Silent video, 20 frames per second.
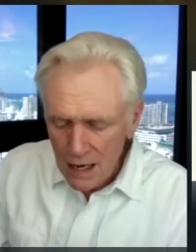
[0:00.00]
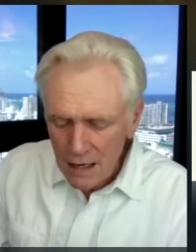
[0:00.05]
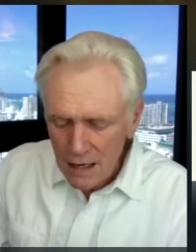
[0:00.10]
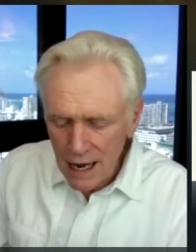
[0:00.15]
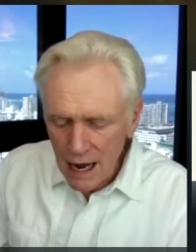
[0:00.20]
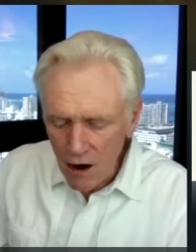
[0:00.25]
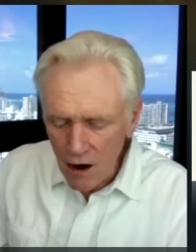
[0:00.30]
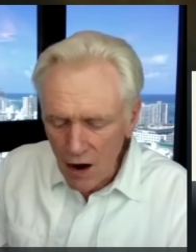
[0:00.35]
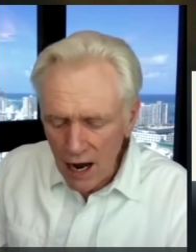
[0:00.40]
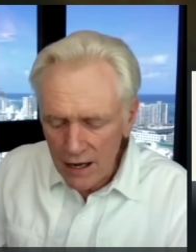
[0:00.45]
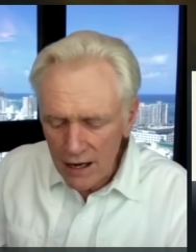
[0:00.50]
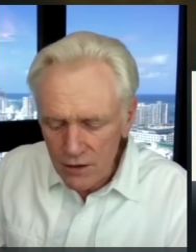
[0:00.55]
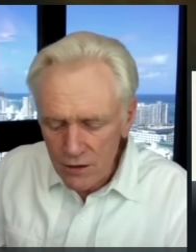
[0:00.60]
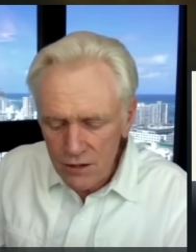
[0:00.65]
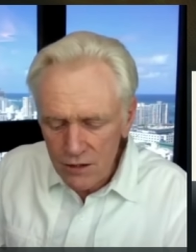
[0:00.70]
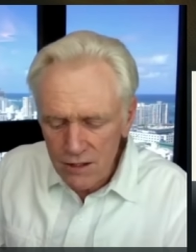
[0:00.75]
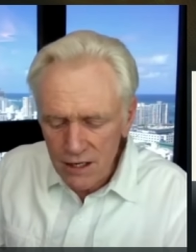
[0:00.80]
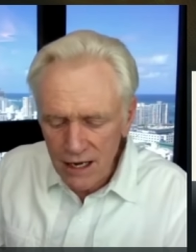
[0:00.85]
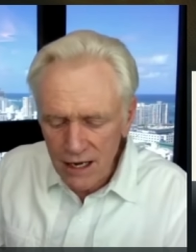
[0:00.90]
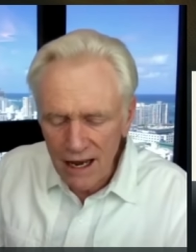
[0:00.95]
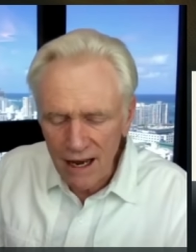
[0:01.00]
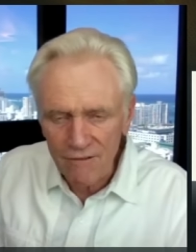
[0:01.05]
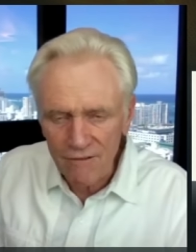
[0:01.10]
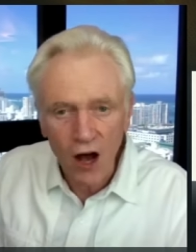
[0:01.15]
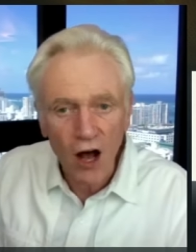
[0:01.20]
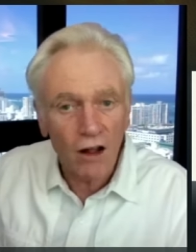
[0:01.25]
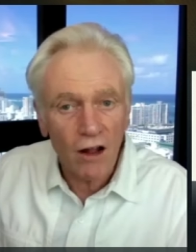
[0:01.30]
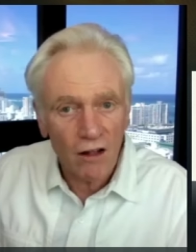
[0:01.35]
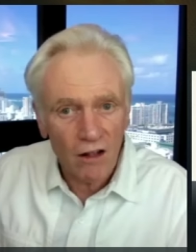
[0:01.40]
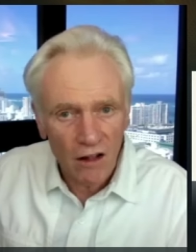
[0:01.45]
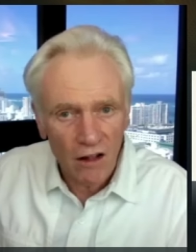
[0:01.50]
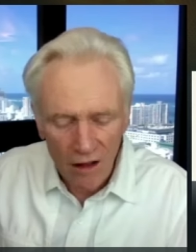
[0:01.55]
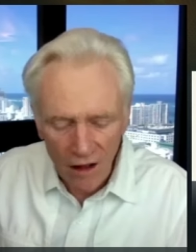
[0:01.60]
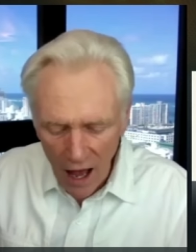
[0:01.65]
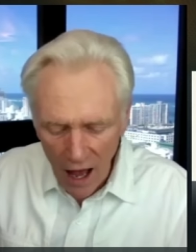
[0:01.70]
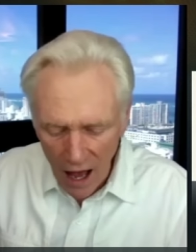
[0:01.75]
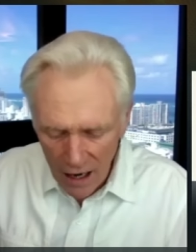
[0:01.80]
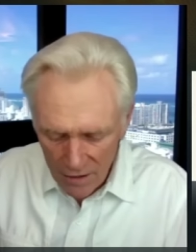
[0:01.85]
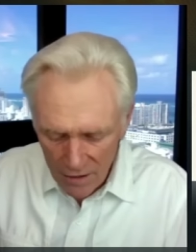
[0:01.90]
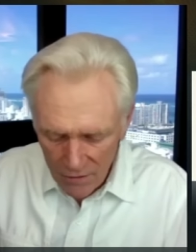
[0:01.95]
Now, I used to have a
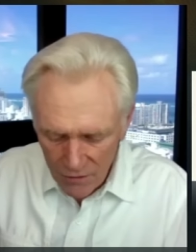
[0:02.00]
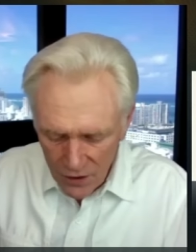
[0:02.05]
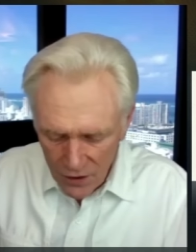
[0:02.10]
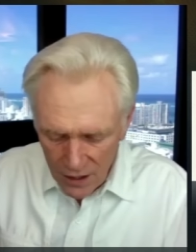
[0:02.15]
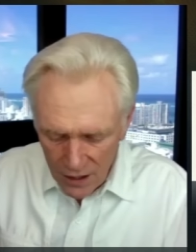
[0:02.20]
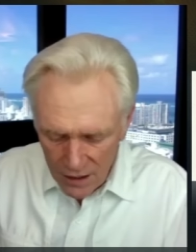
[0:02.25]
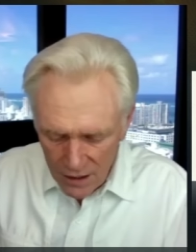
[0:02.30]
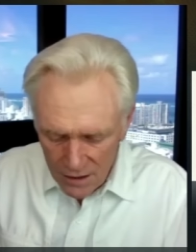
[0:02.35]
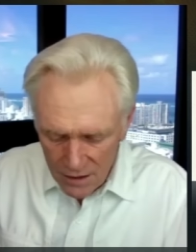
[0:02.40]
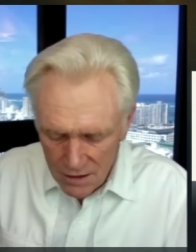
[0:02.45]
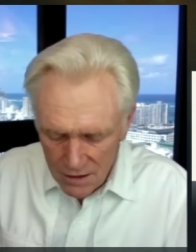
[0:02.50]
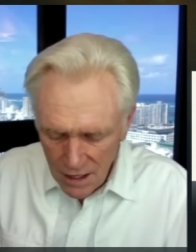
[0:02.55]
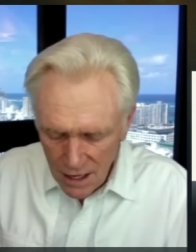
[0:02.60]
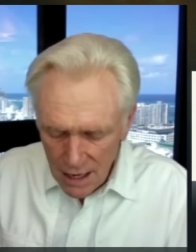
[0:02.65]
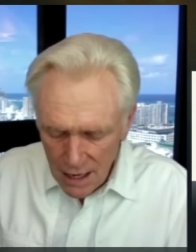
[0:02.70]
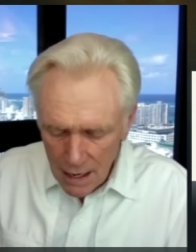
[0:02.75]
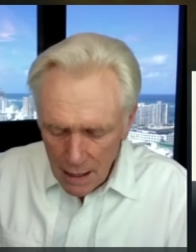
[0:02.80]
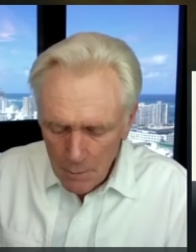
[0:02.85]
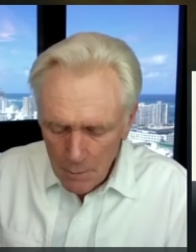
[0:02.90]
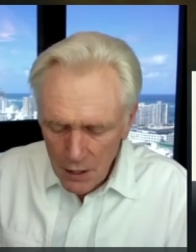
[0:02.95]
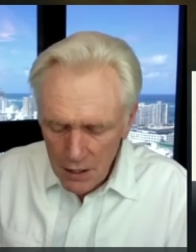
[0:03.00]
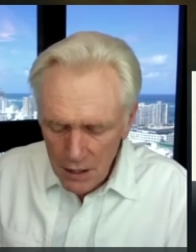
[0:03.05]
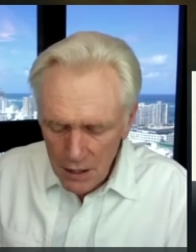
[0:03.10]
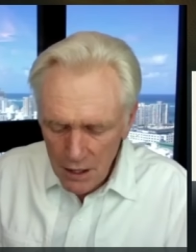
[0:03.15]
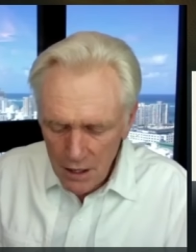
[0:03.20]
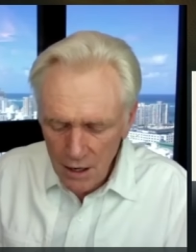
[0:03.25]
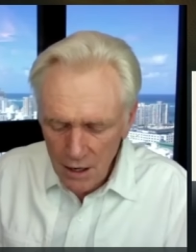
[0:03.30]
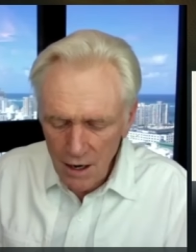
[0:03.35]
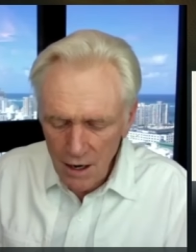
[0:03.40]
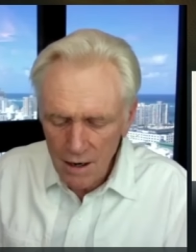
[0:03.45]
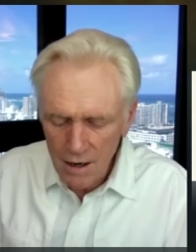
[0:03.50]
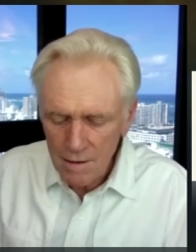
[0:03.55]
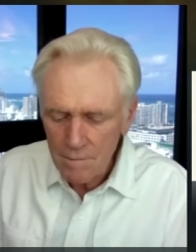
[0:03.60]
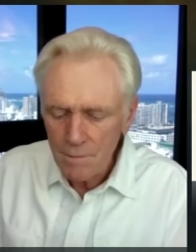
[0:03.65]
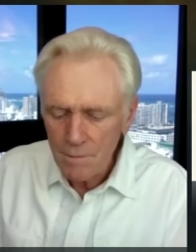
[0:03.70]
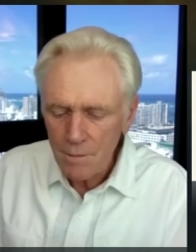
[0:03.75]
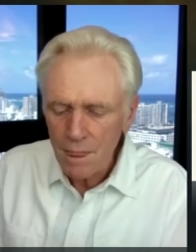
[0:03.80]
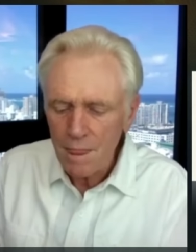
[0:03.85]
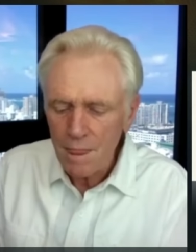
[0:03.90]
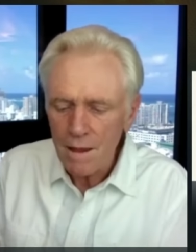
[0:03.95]
lot of these, but here
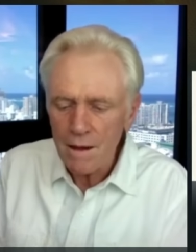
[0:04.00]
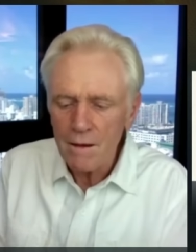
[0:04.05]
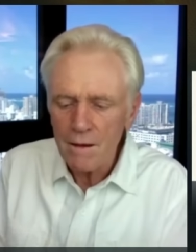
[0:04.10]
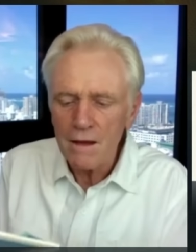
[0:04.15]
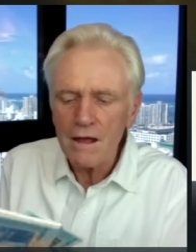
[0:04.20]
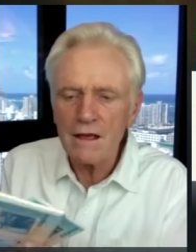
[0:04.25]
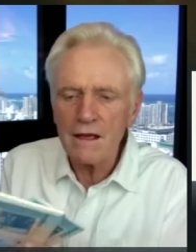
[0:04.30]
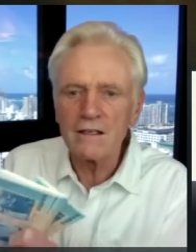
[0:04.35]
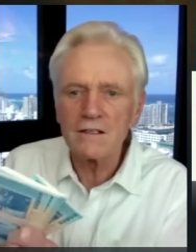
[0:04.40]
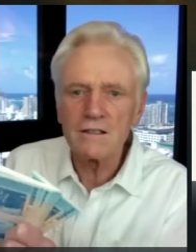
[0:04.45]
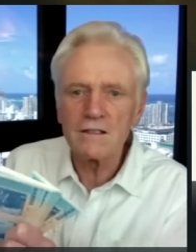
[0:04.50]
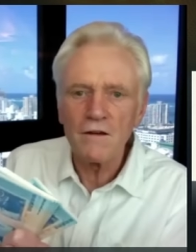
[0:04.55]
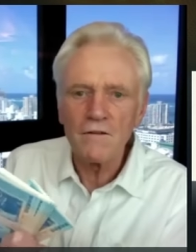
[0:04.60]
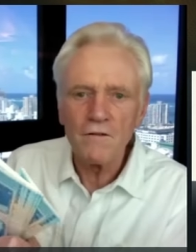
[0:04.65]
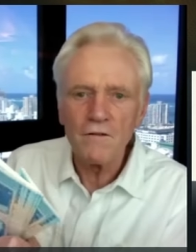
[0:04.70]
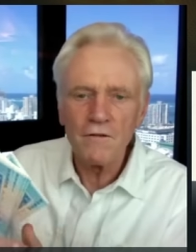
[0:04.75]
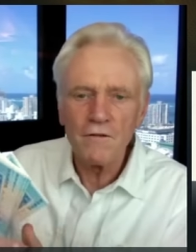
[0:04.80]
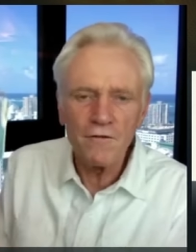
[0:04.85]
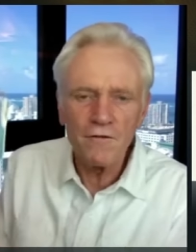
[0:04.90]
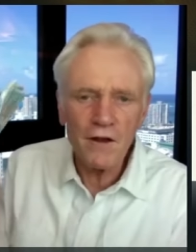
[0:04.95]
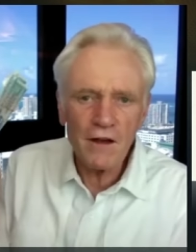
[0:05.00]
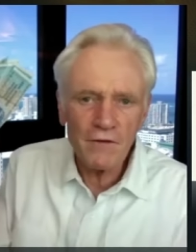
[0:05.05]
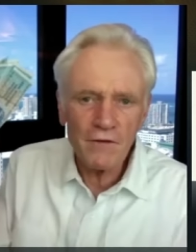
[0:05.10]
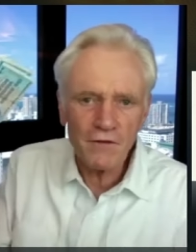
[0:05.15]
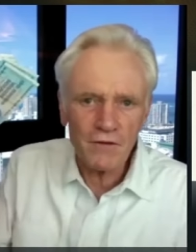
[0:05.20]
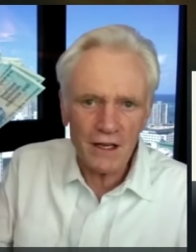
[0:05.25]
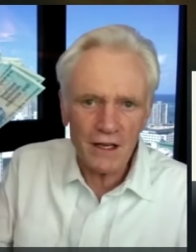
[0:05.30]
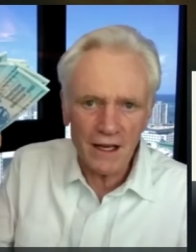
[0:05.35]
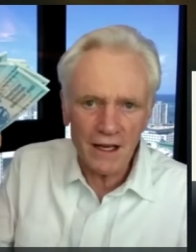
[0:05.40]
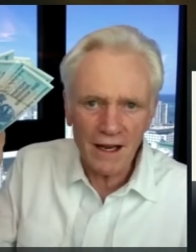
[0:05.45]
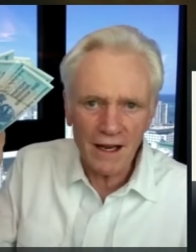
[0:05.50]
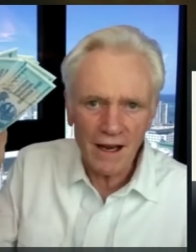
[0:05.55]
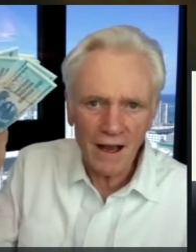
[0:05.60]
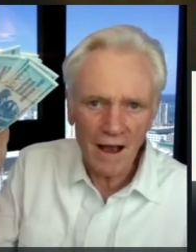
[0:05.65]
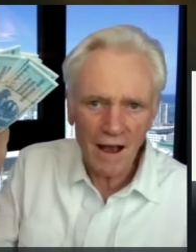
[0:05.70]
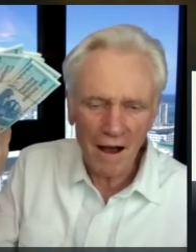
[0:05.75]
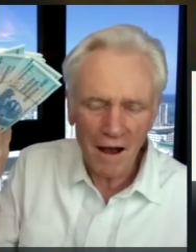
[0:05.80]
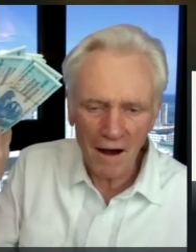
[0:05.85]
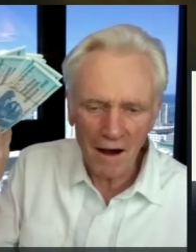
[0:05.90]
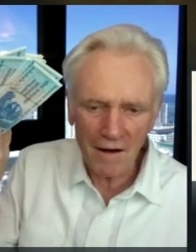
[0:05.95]
is 50
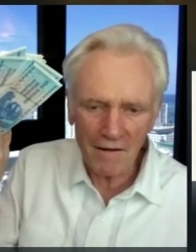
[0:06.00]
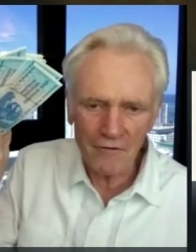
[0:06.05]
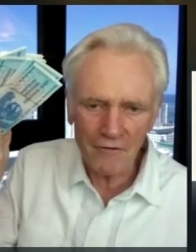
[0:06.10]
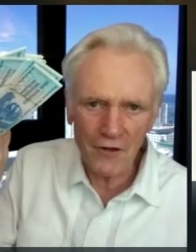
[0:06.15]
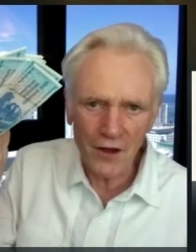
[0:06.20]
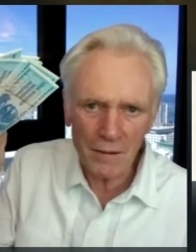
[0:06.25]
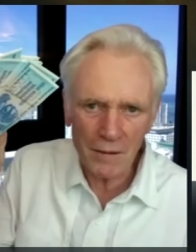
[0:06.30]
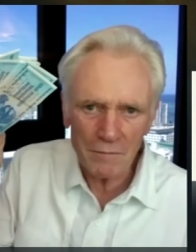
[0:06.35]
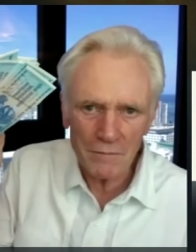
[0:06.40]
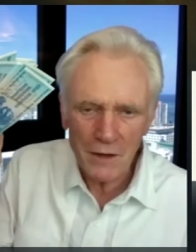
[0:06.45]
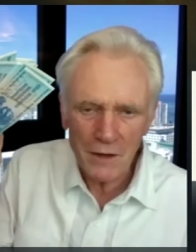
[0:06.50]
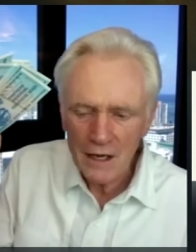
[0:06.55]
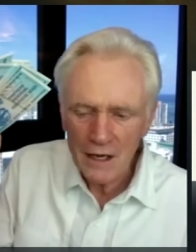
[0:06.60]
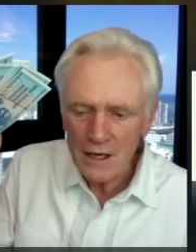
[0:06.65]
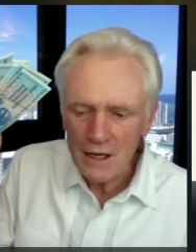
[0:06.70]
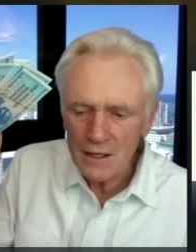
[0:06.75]
of them.